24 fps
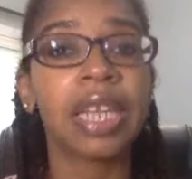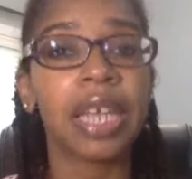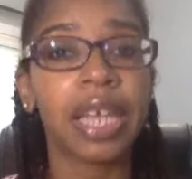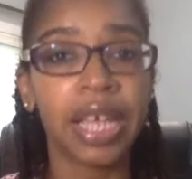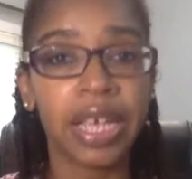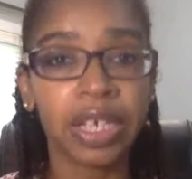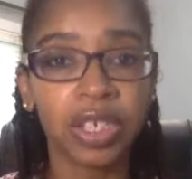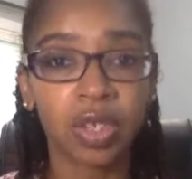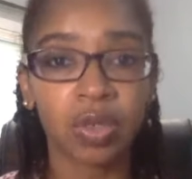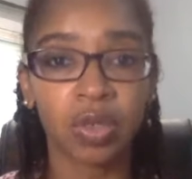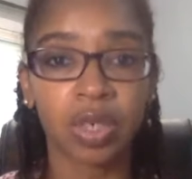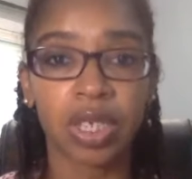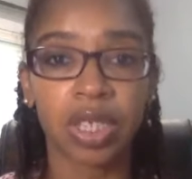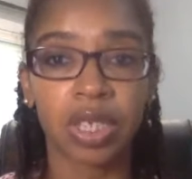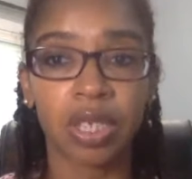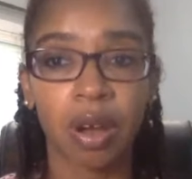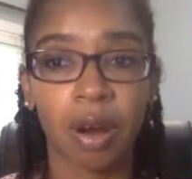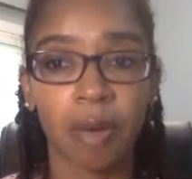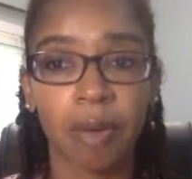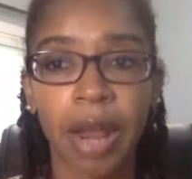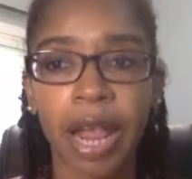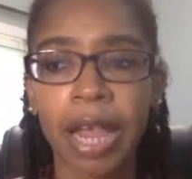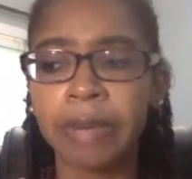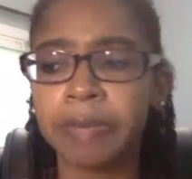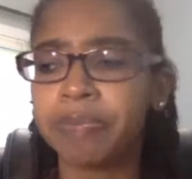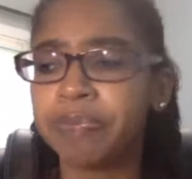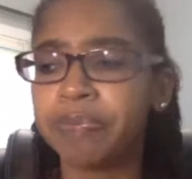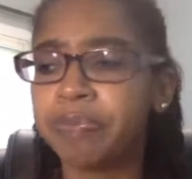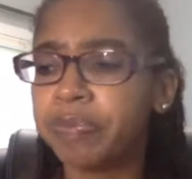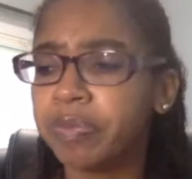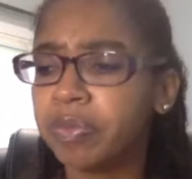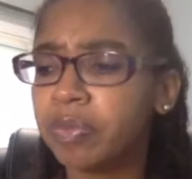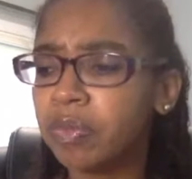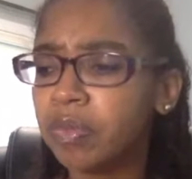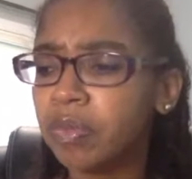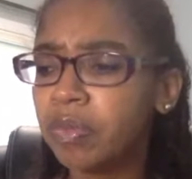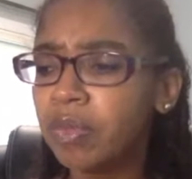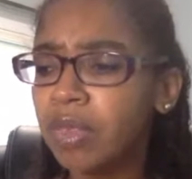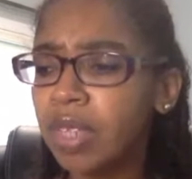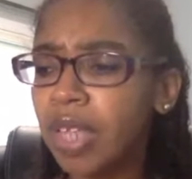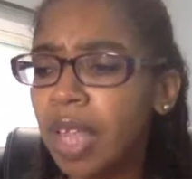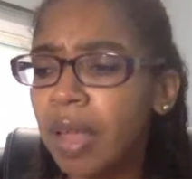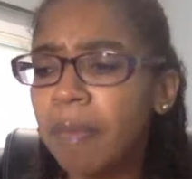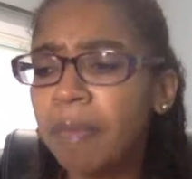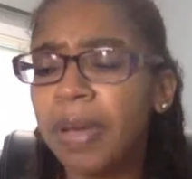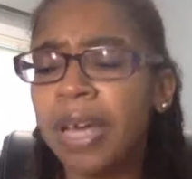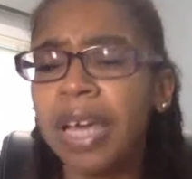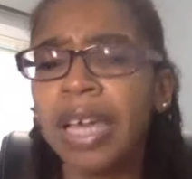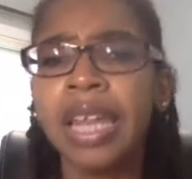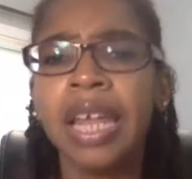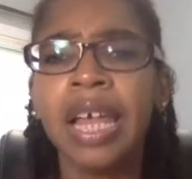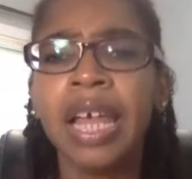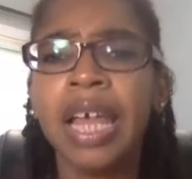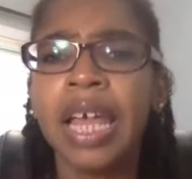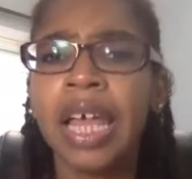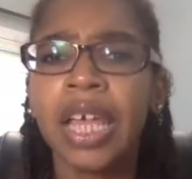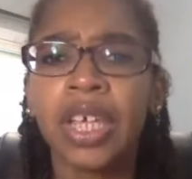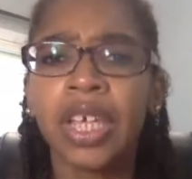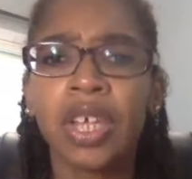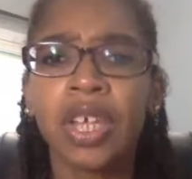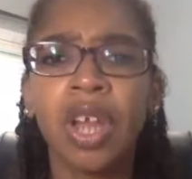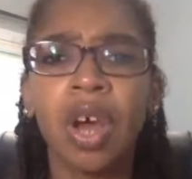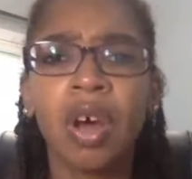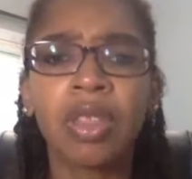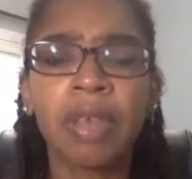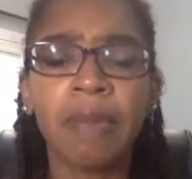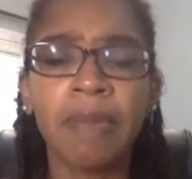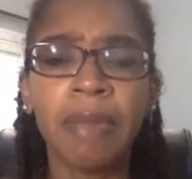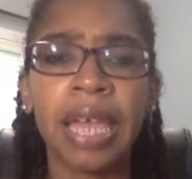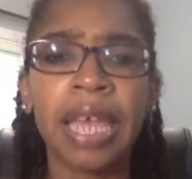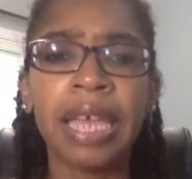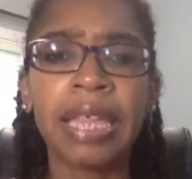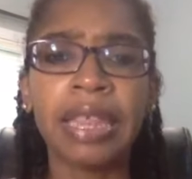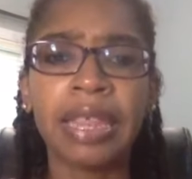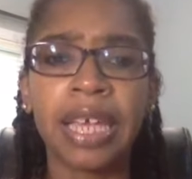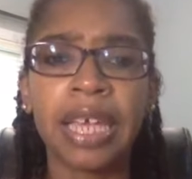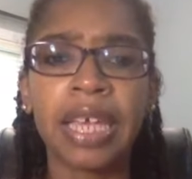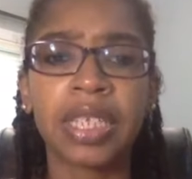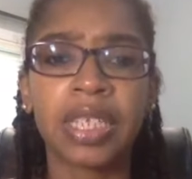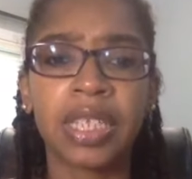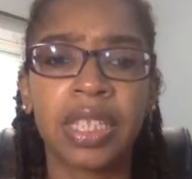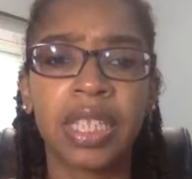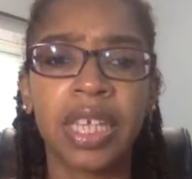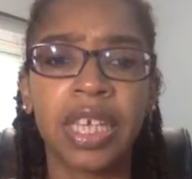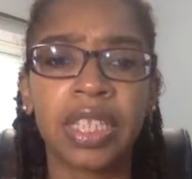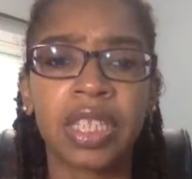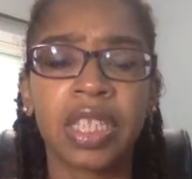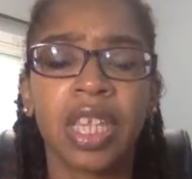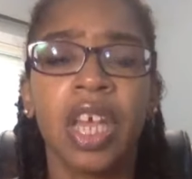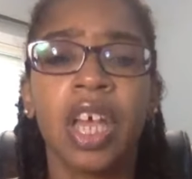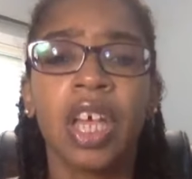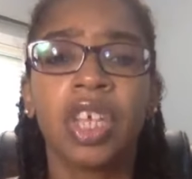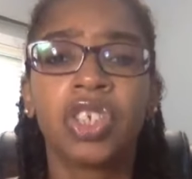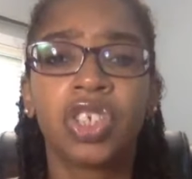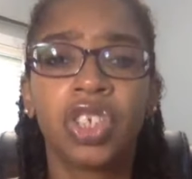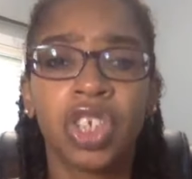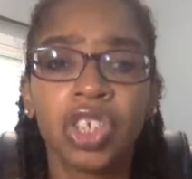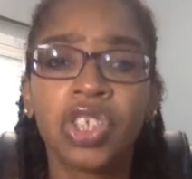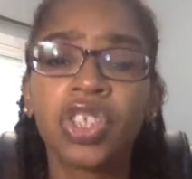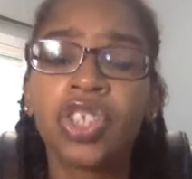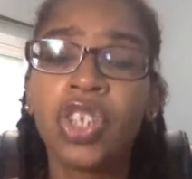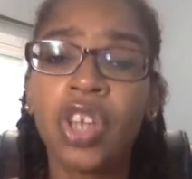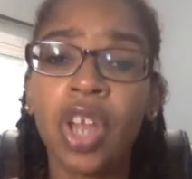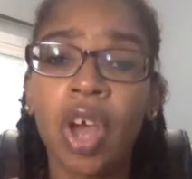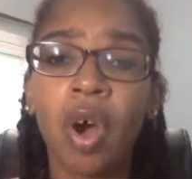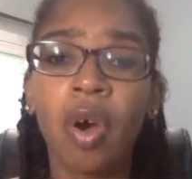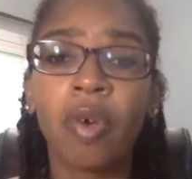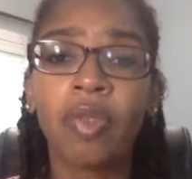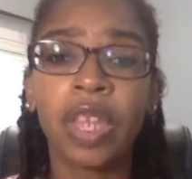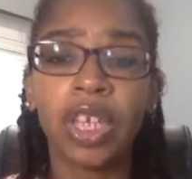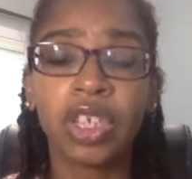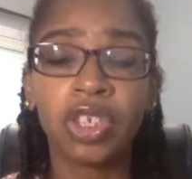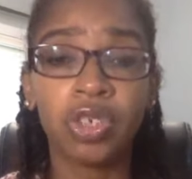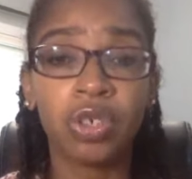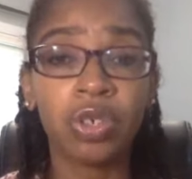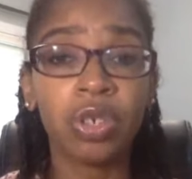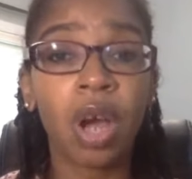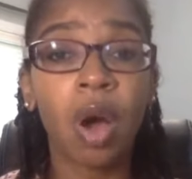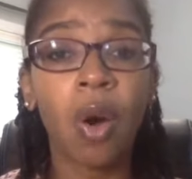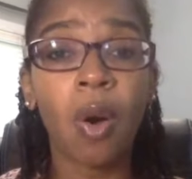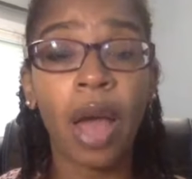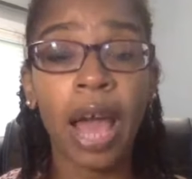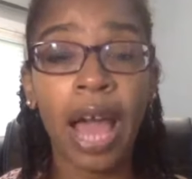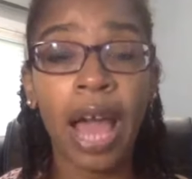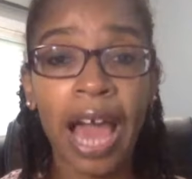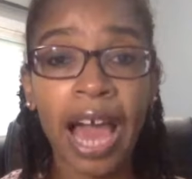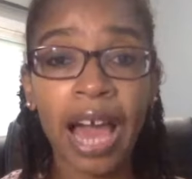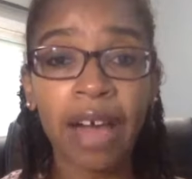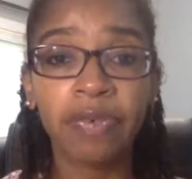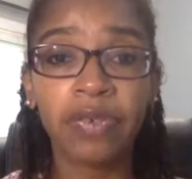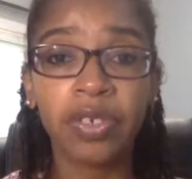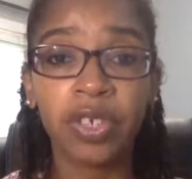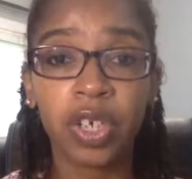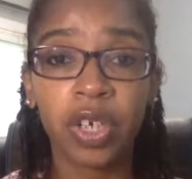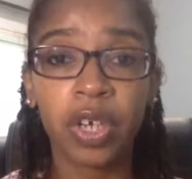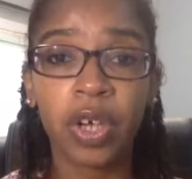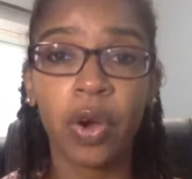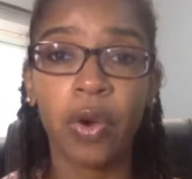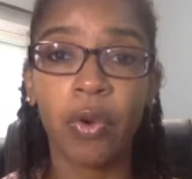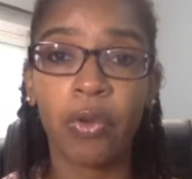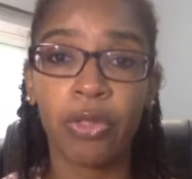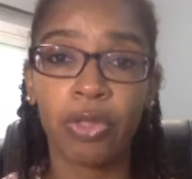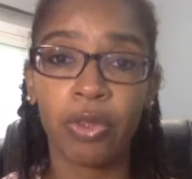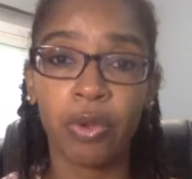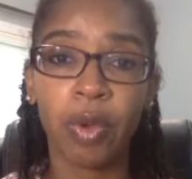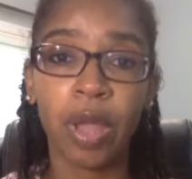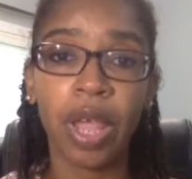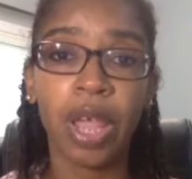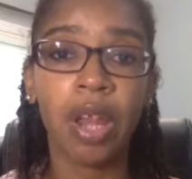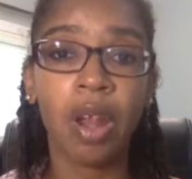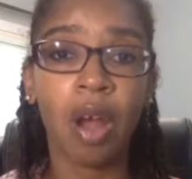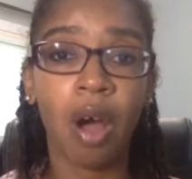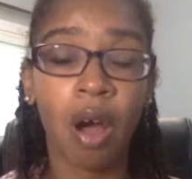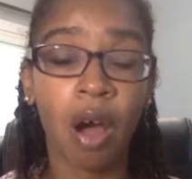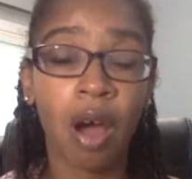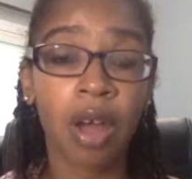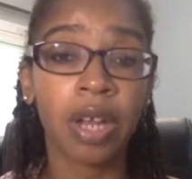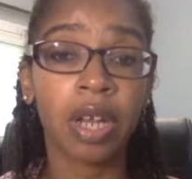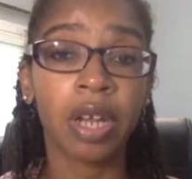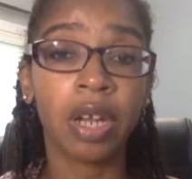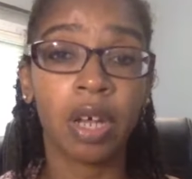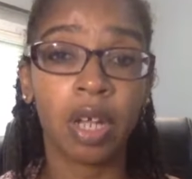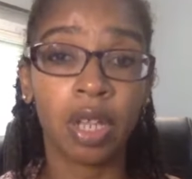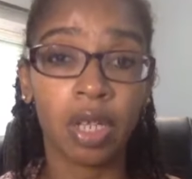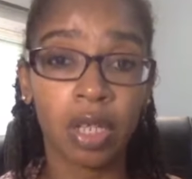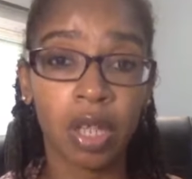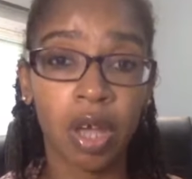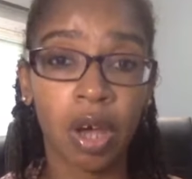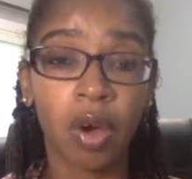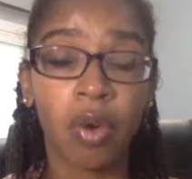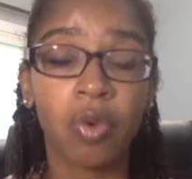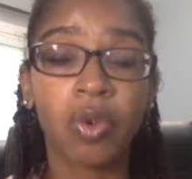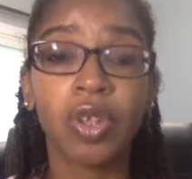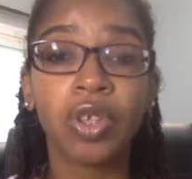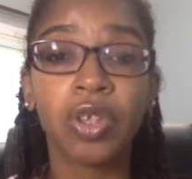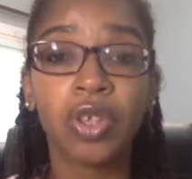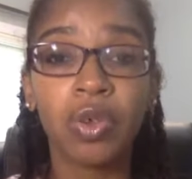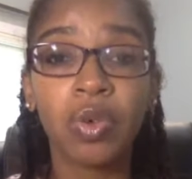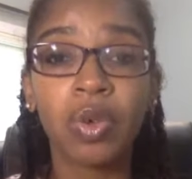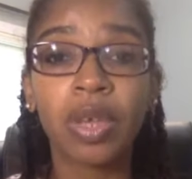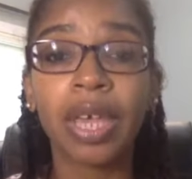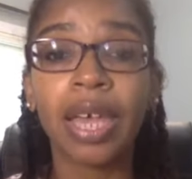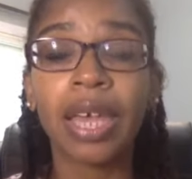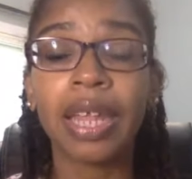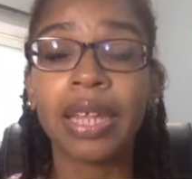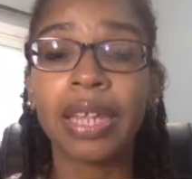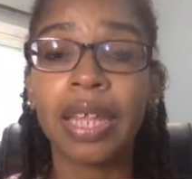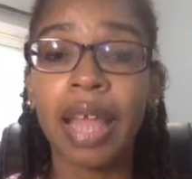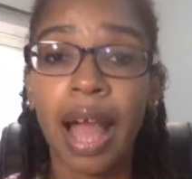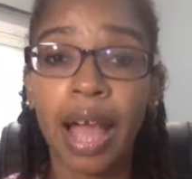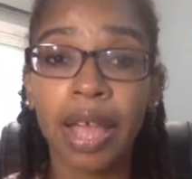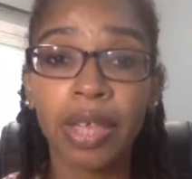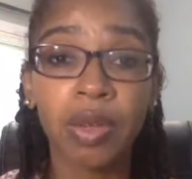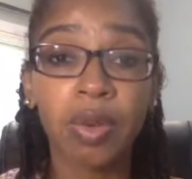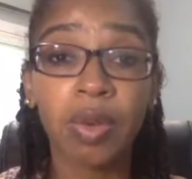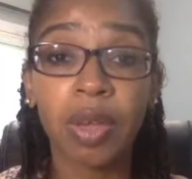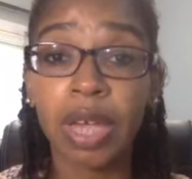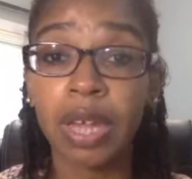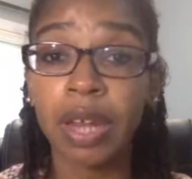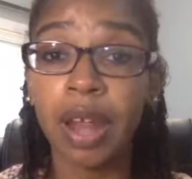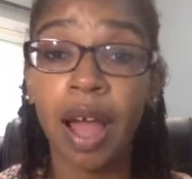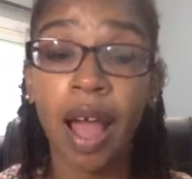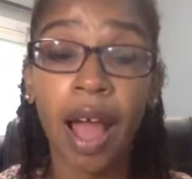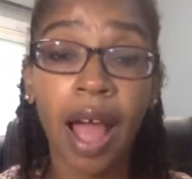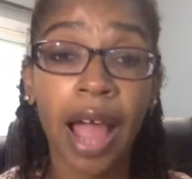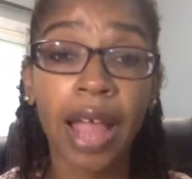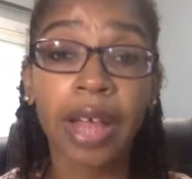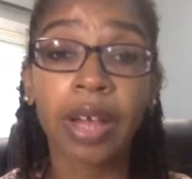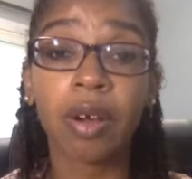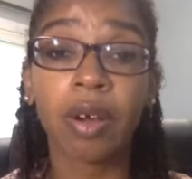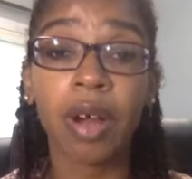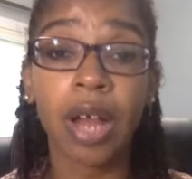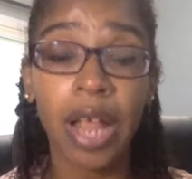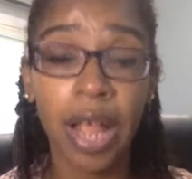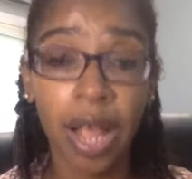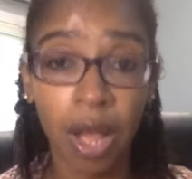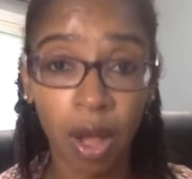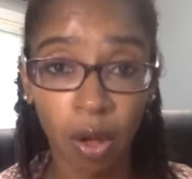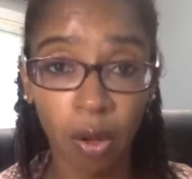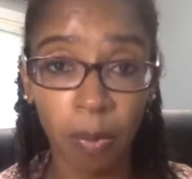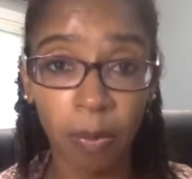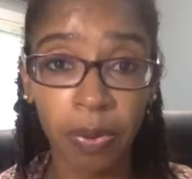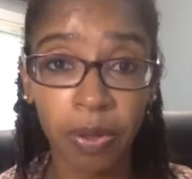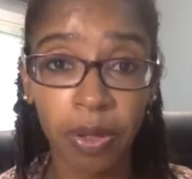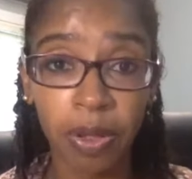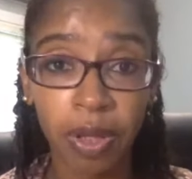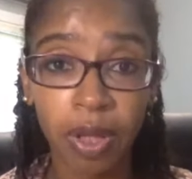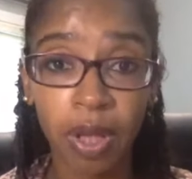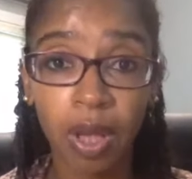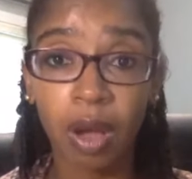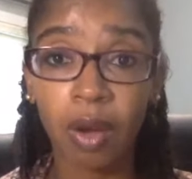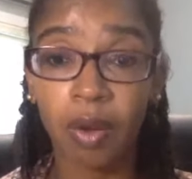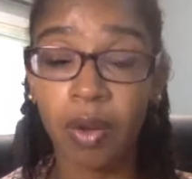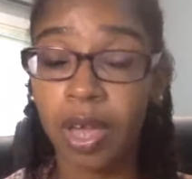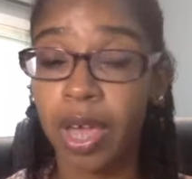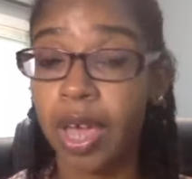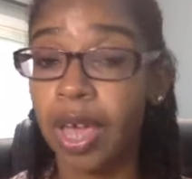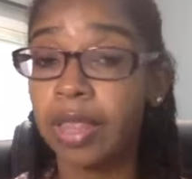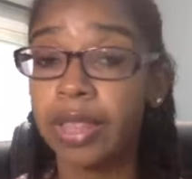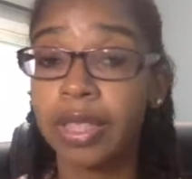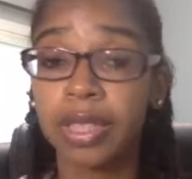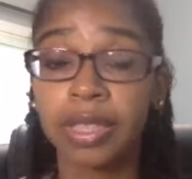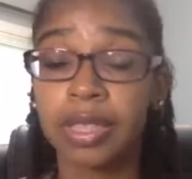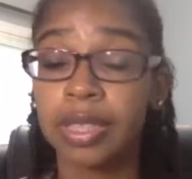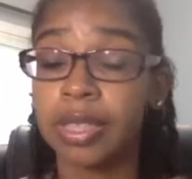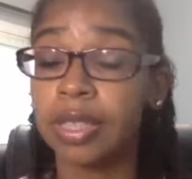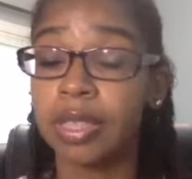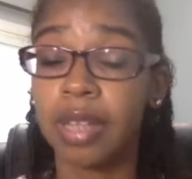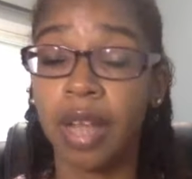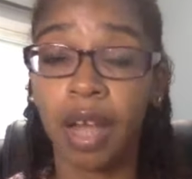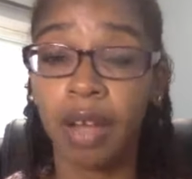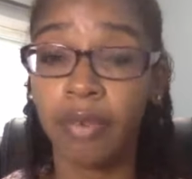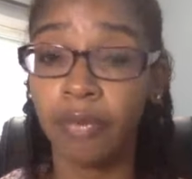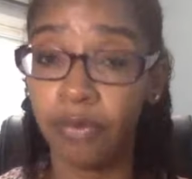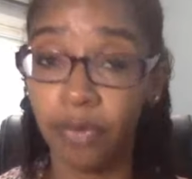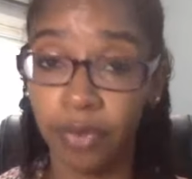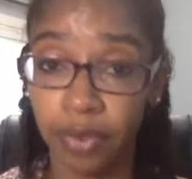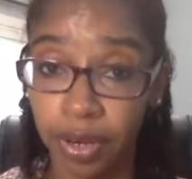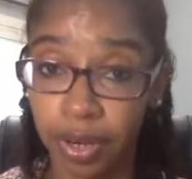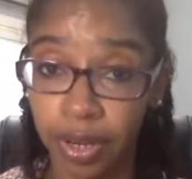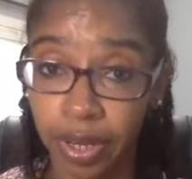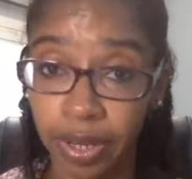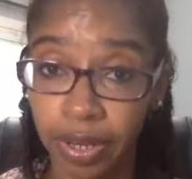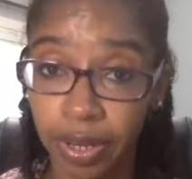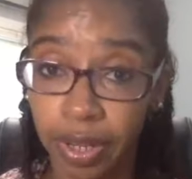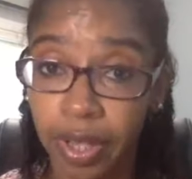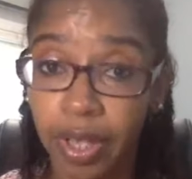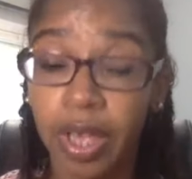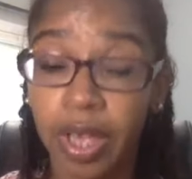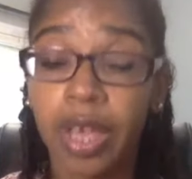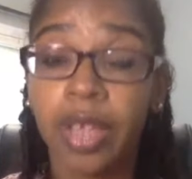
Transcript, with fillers: and interest. All right. But, you know, the main thing is this. Just know that you don't have to go through an audit alone. You can hire help. Okay, this is not free.